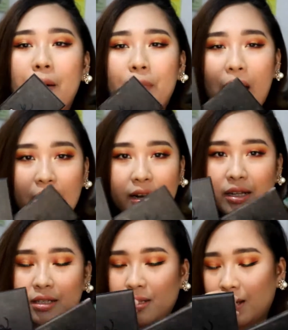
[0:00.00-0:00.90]

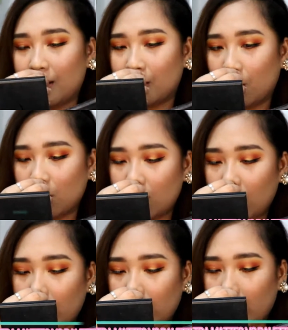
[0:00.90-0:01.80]
palettes that is
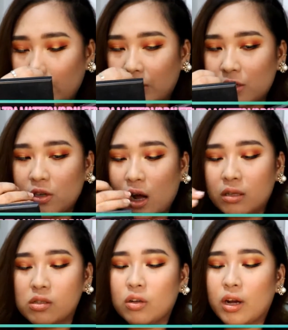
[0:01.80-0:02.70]
also from the drugstore.